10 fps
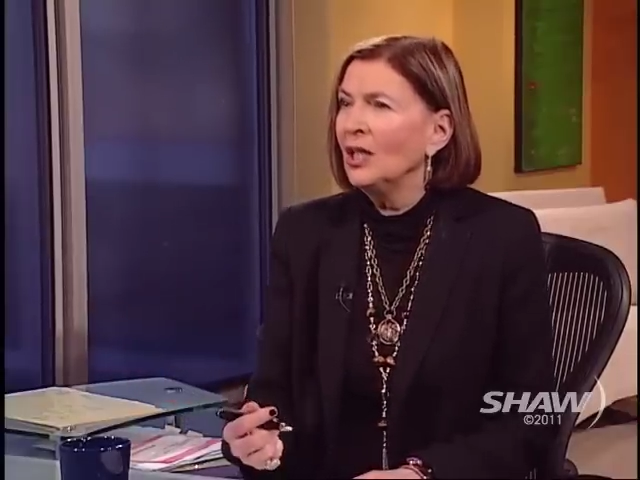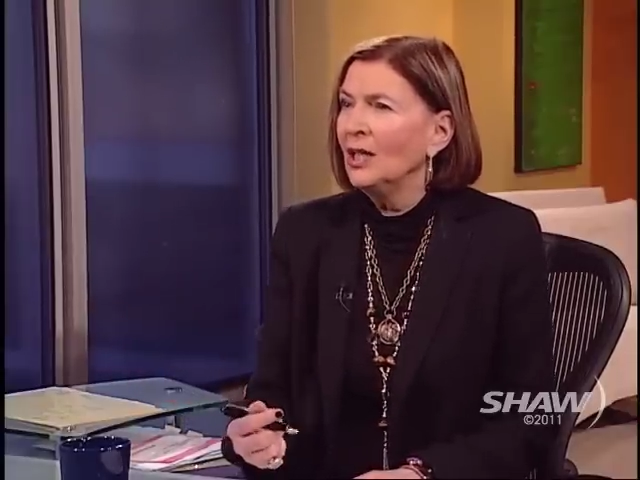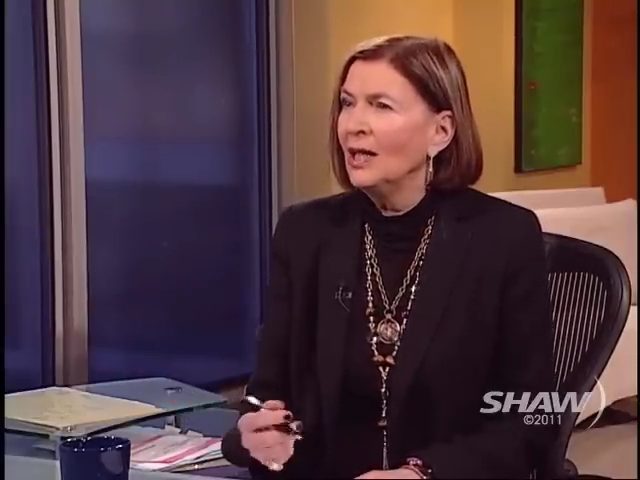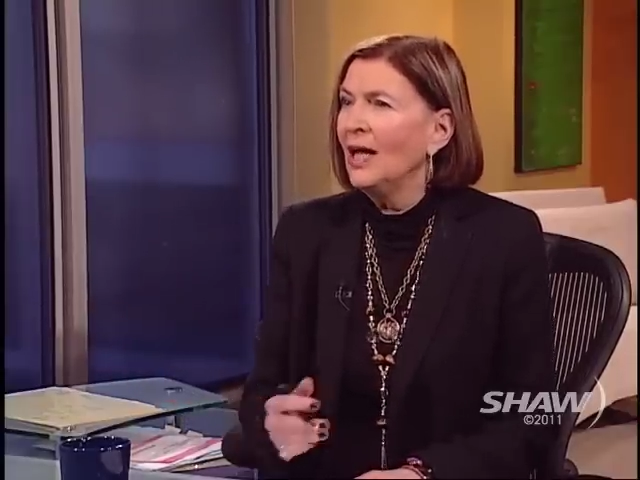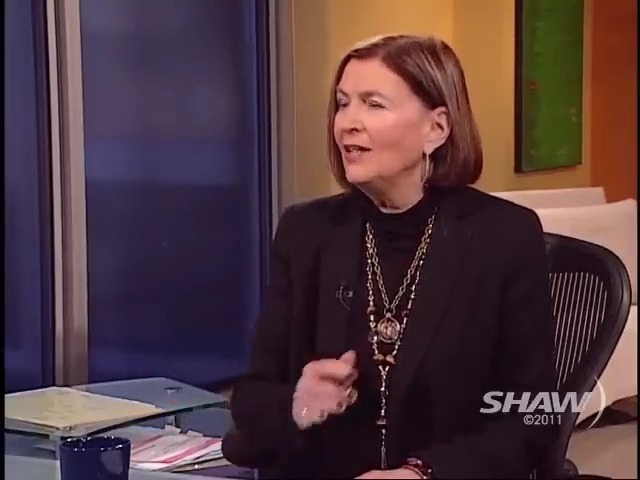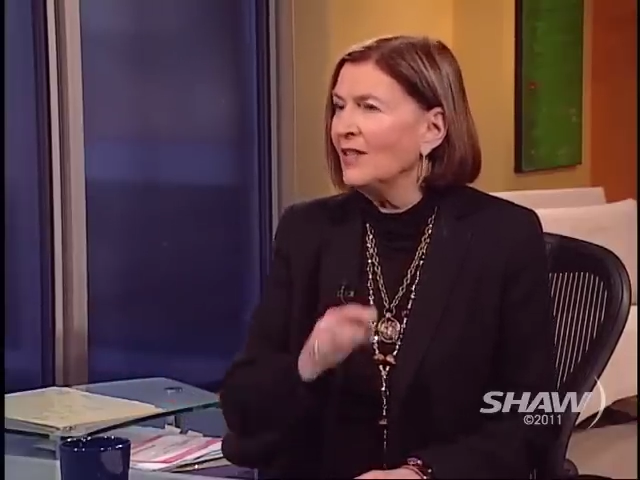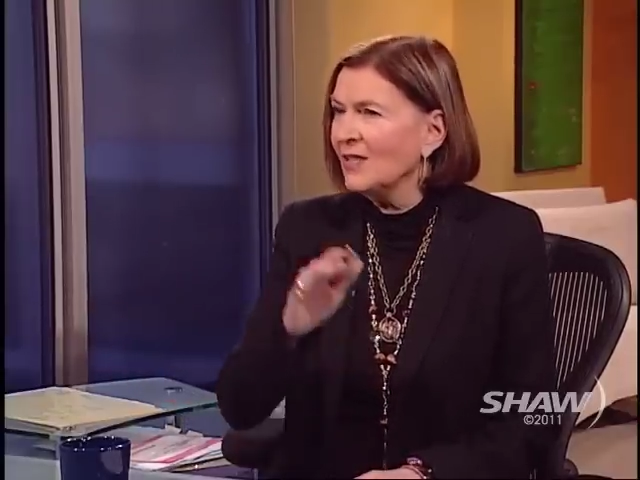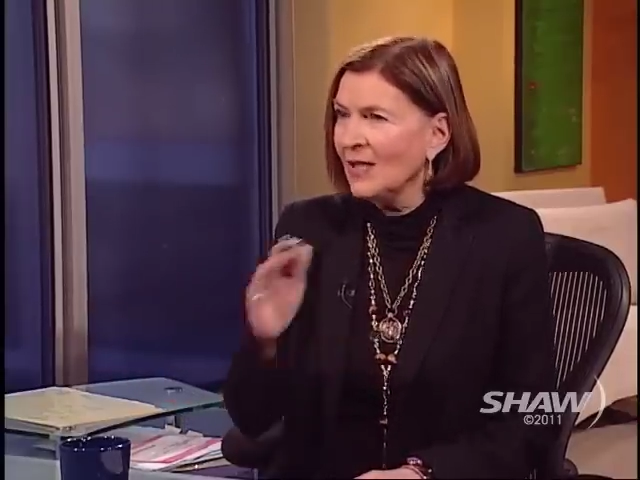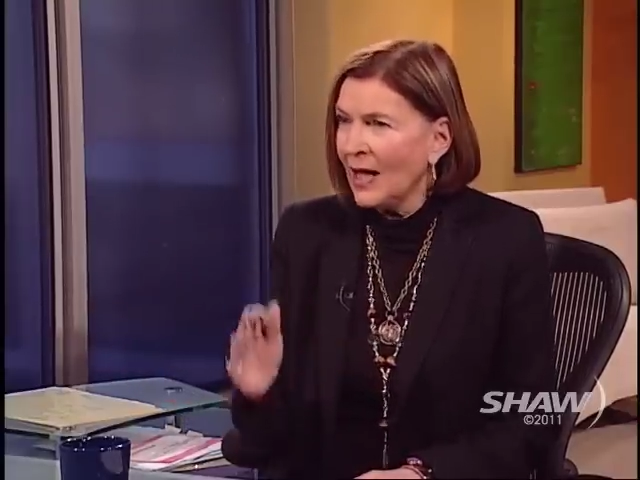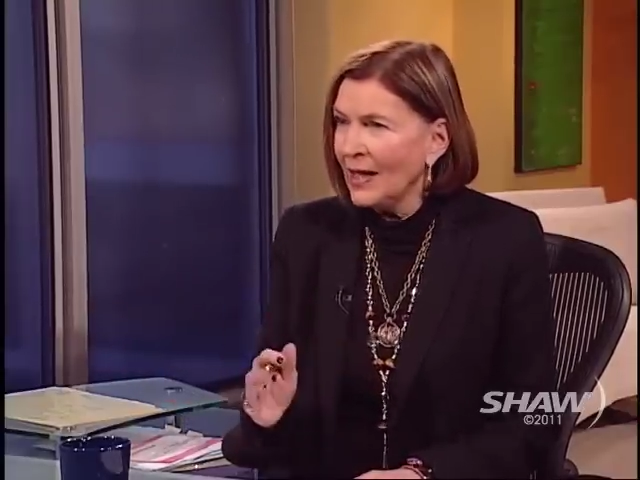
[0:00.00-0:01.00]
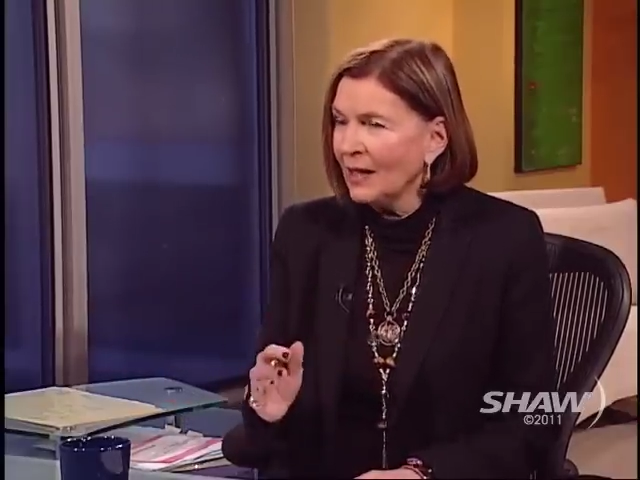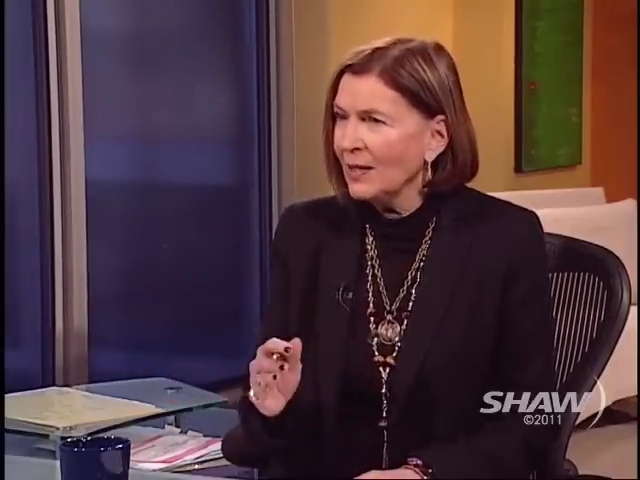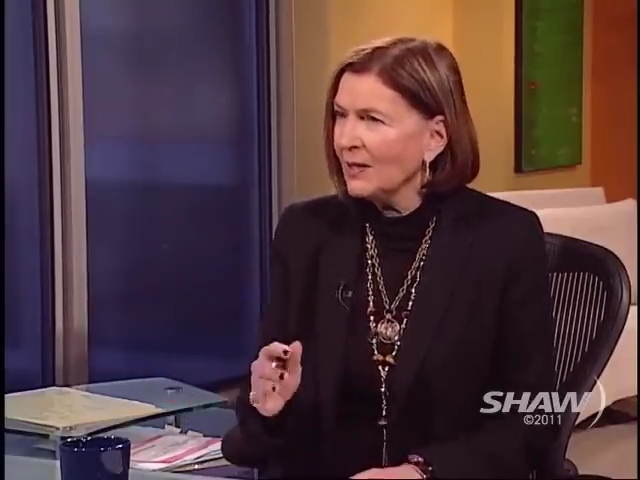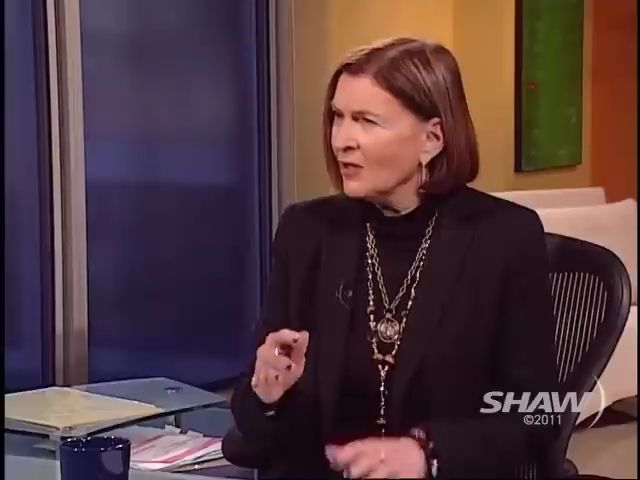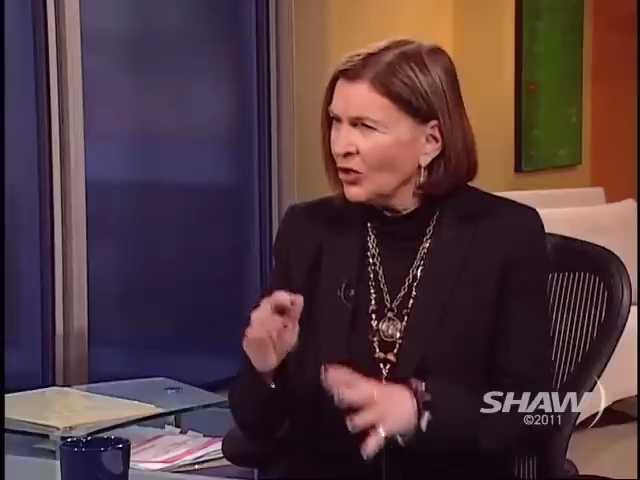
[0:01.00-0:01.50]
Yeah and designing
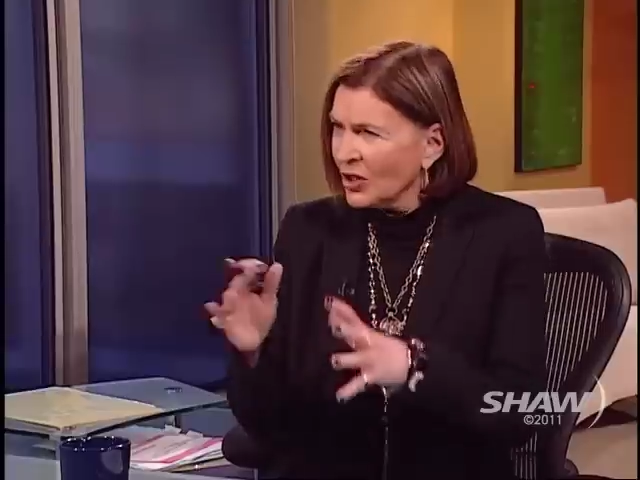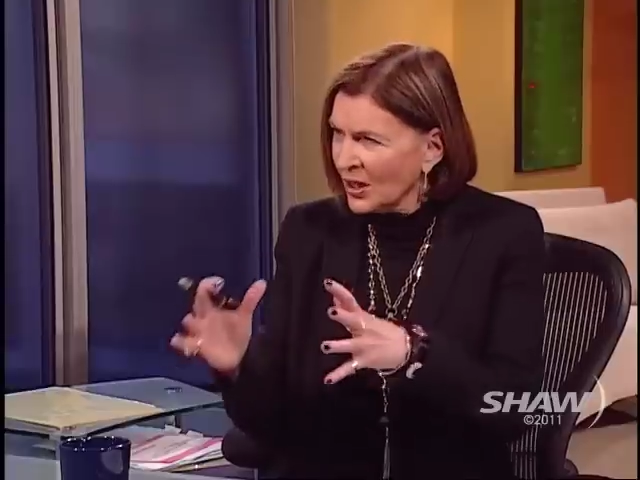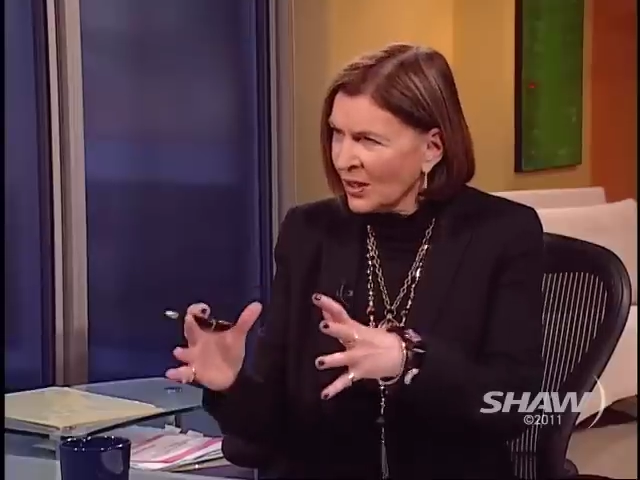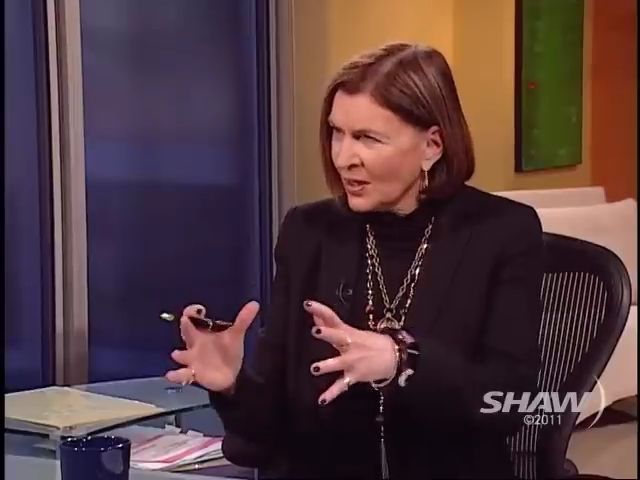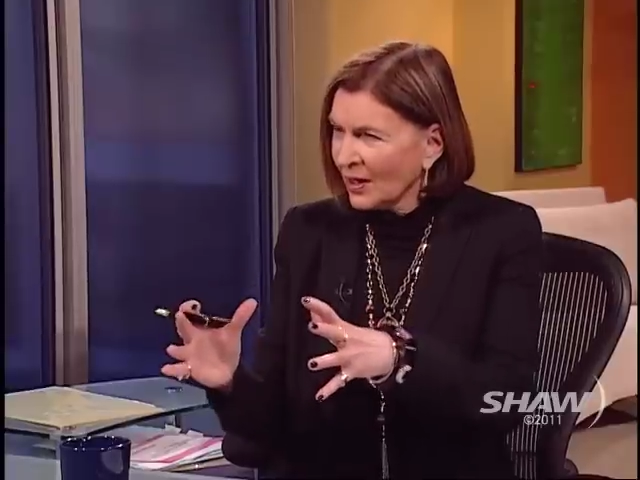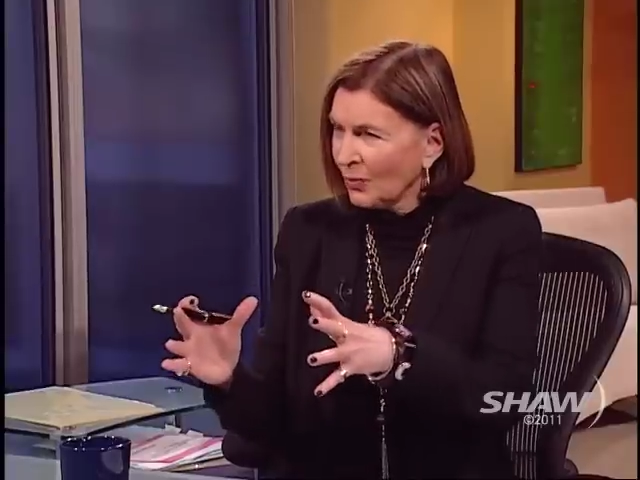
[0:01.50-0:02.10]
because it's artistic.